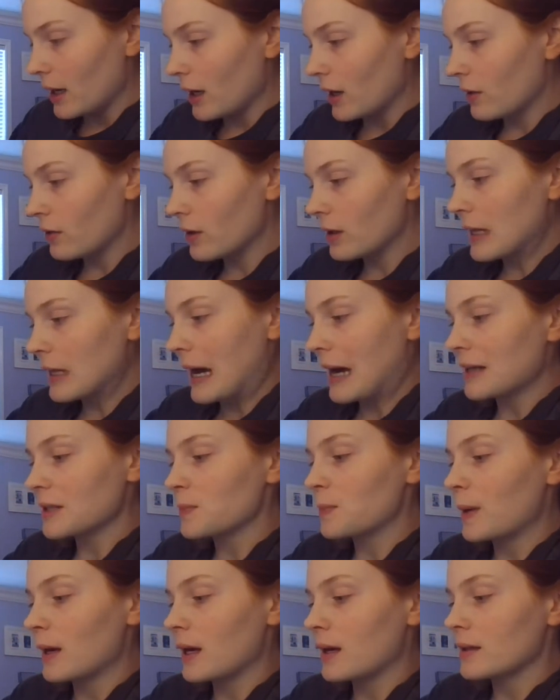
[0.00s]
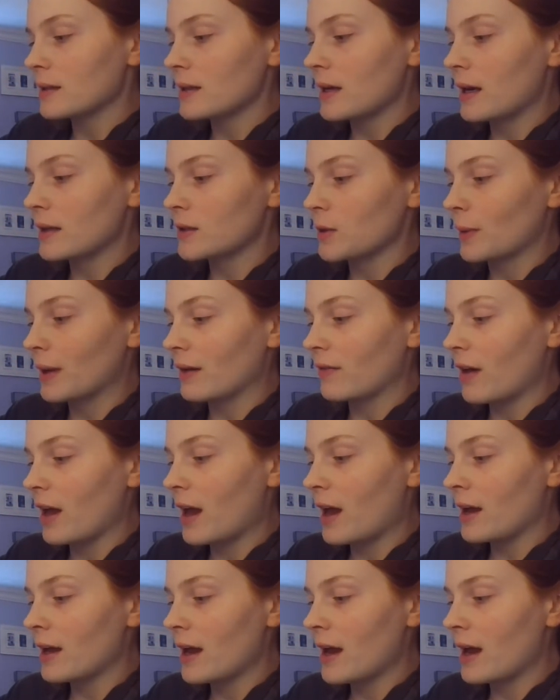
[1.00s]
And the last base, so we have
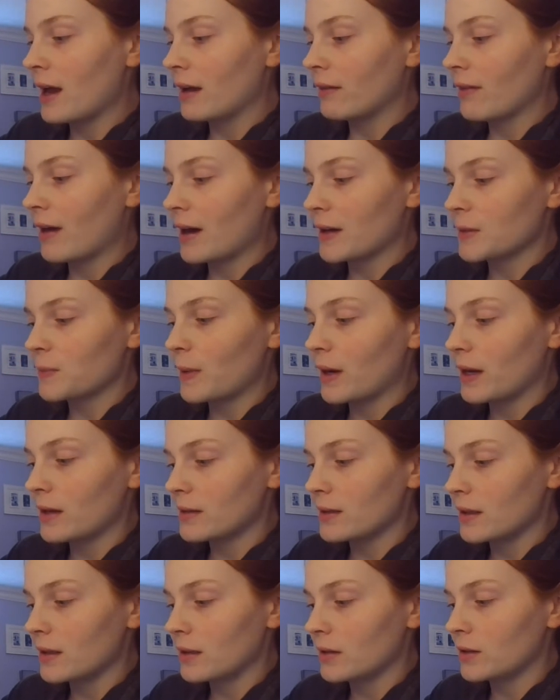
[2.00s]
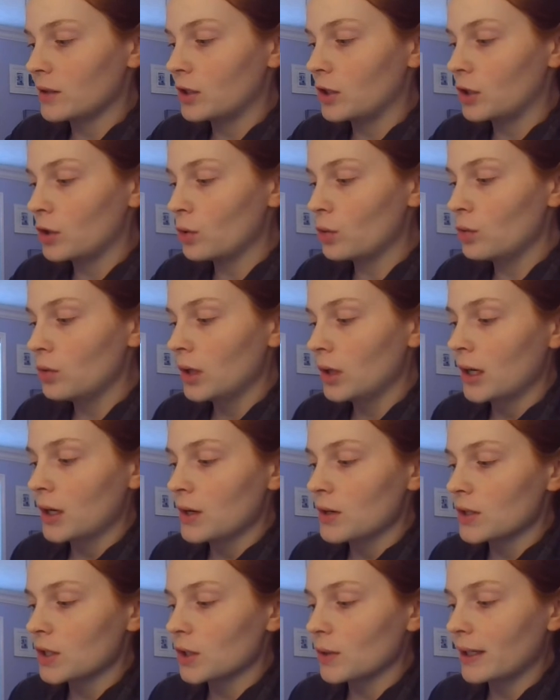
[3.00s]
AA, last base is U,
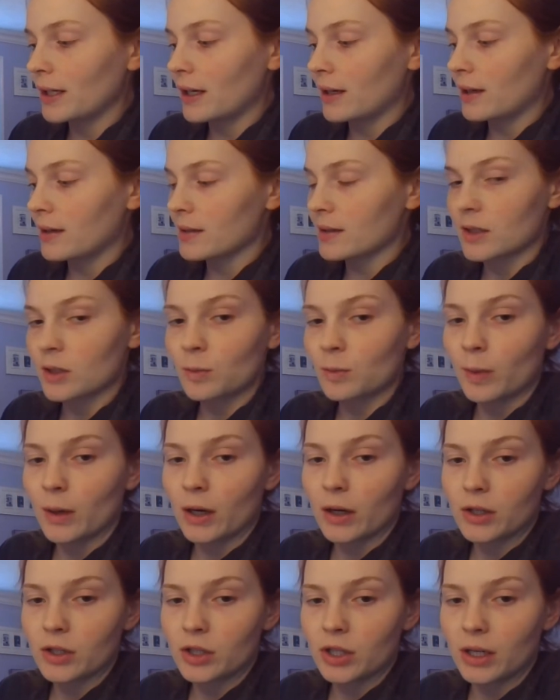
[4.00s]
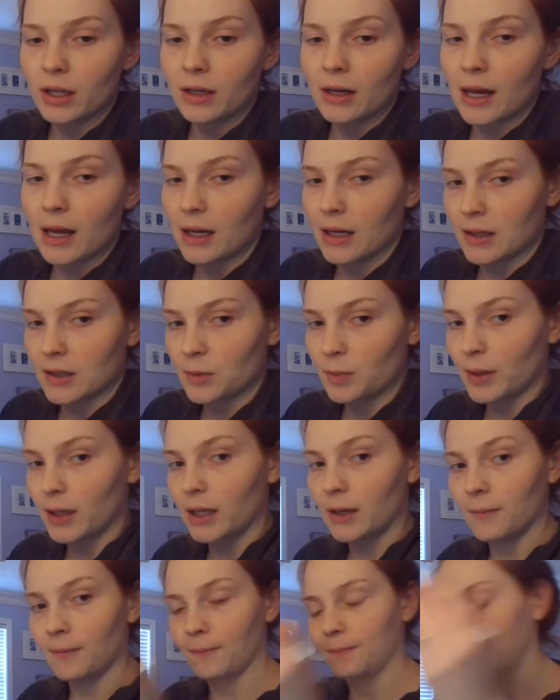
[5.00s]
so it is asparagine, ASP.